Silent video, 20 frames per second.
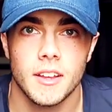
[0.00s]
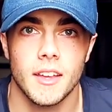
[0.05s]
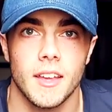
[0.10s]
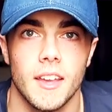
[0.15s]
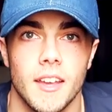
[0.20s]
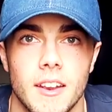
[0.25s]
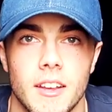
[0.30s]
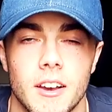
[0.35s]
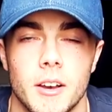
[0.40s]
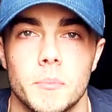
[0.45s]

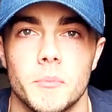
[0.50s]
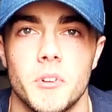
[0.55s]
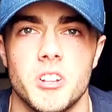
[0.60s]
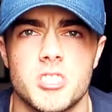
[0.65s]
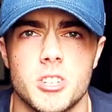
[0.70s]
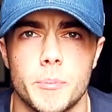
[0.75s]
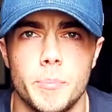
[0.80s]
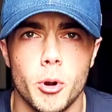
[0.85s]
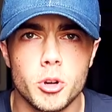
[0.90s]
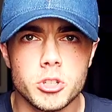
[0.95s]
and um, it's
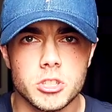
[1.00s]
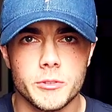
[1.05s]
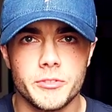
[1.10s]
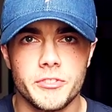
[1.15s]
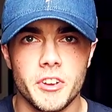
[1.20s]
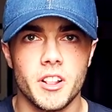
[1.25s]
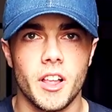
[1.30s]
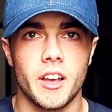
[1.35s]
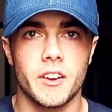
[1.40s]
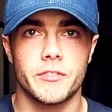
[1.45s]
supposed to
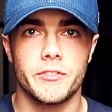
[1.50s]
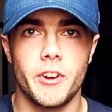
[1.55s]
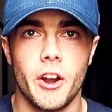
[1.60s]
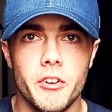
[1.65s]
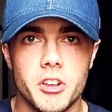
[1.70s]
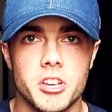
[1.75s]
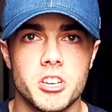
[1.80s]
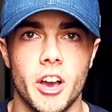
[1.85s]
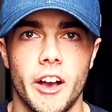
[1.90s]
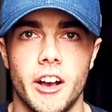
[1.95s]
fit like
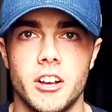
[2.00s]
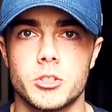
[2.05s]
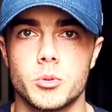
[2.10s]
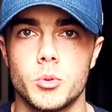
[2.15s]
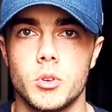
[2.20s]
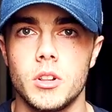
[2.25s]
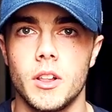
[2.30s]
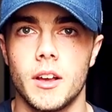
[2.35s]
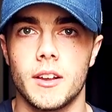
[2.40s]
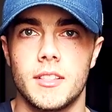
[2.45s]
very
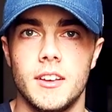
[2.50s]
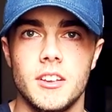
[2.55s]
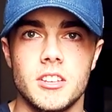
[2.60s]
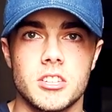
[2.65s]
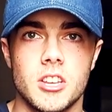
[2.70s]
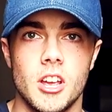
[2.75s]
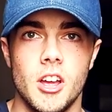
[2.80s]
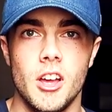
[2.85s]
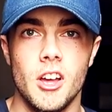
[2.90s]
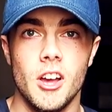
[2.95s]
casual like
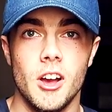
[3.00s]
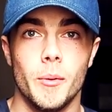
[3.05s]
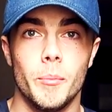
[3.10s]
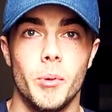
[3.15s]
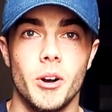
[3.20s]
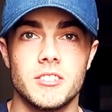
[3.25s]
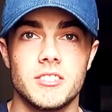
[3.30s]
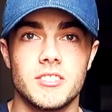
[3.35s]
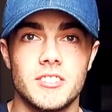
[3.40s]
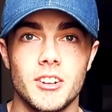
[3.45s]
this,
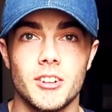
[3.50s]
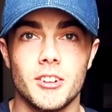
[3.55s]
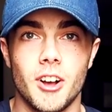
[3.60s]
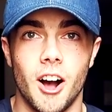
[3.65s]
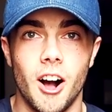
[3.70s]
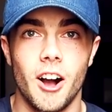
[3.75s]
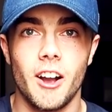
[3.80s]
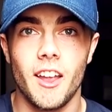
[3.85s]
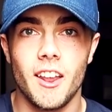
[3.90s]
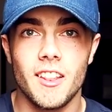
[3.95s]
but still
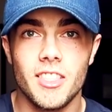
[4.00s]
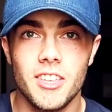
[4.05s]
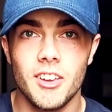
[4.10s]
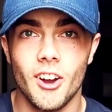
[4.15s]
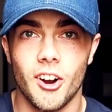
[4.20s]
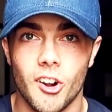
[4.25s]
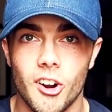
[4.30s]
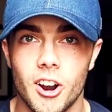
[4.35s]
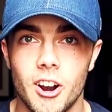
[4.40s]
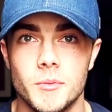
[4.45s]
hugging the
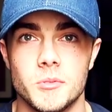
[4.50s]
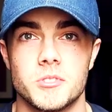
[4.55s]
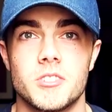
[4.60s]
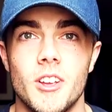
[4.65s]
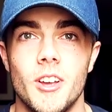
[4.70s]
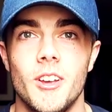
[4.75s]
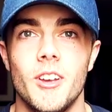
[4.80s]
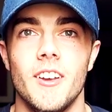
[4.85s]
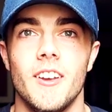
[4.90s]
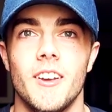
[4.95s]
arms,
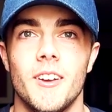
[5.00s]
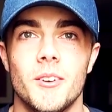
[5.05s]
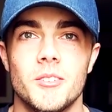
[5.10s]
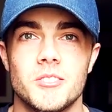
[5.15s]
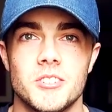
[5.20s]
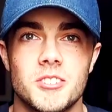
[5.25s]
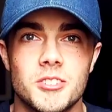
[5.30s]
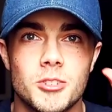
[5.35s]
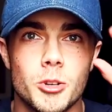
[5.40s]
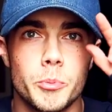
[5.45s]

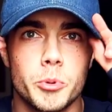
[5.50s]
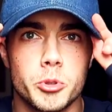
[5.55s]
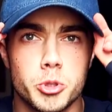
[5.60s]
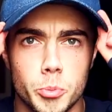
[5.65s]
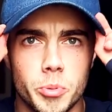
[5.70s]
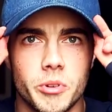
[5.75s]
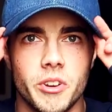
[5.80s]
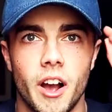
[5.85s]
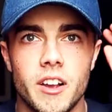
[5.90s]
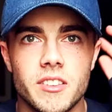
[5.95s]
which is super,
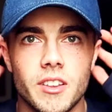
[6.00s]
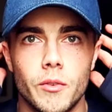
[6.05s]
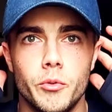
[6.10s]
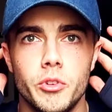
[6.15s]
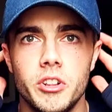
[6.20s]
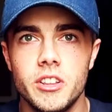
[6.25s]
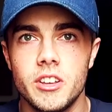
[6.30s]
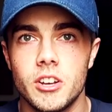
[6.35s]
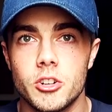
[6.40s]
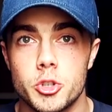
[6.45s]
super nice. I
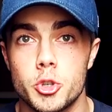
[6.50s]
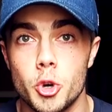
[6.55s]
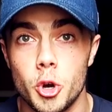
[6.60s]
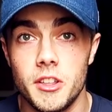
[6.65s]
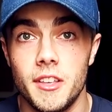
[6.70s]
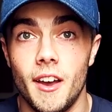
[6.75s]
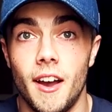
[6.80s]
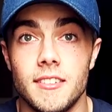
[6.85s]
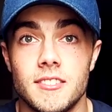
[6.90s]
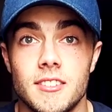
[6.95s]
really enjoy
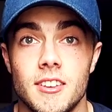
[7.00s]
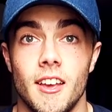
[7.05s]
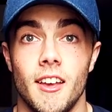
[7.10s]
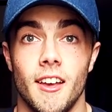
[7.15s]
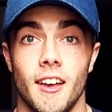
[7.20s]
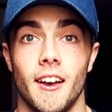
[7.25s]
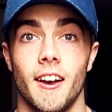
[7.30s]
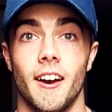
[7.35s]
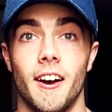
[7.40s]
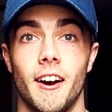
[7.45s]
that.
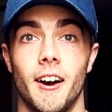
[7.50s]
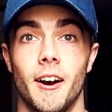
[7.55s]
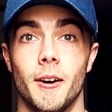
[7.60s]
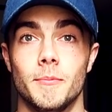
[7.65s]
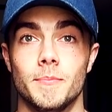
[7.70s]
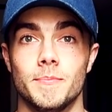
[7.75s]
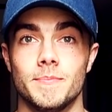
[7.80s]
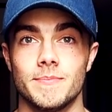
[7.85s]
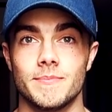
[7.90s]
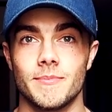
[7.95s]

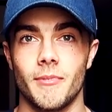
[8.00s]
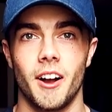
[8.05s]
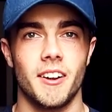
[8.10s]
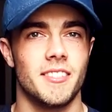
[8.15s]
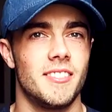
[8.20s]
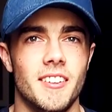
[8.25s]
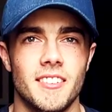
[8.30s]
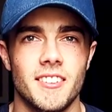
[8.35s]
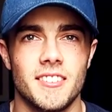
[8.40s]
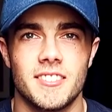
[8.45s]
Um, I
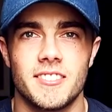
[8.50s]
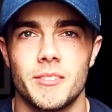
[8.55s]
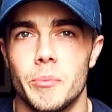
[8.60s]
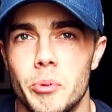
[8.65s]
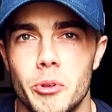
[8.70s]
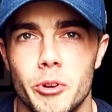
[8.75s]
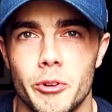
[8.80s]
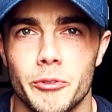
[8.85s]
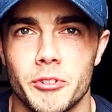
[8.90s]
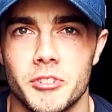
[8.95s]
think this is a
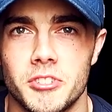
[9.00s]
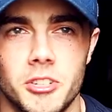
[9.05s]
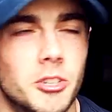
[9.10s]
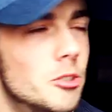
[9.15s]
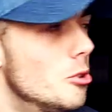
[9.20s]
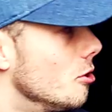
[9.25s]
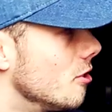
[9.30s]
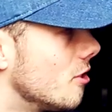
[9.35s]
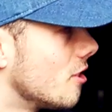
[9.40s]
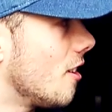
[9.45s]
beautiful
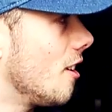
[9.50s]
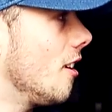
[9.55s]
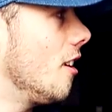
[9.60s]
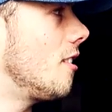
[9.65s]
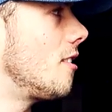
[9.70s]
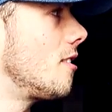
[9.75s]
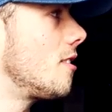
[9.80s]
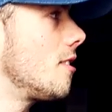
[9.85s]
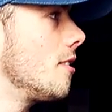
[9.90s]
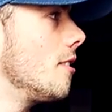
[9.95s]
t-shirt.
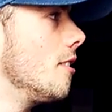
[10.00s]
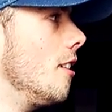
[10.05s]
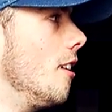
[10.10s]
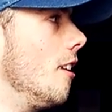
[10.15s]
It's,